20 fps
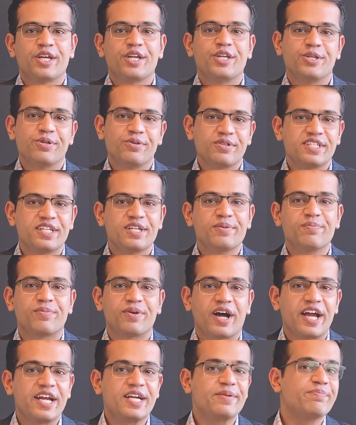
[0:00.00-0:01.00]
Using
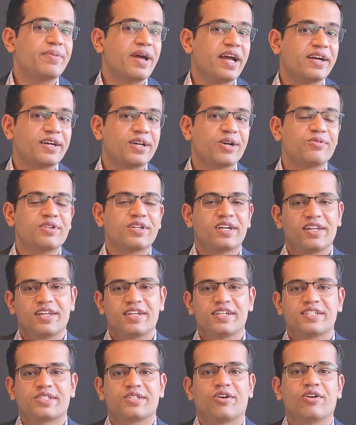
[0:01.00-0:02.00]
bright background
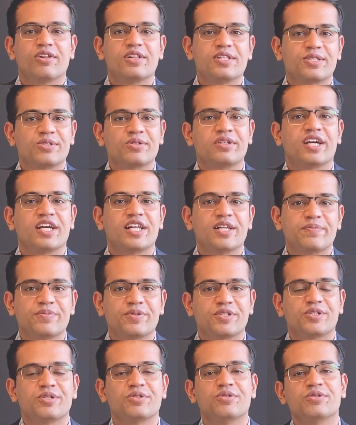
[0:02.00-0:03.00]
colors also
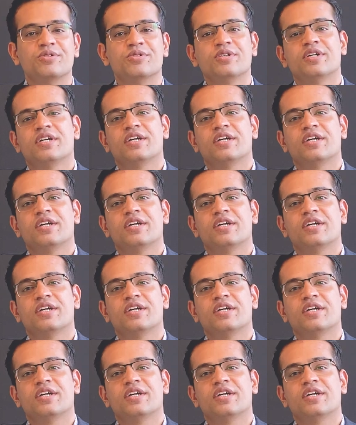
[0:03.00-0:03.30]
helps you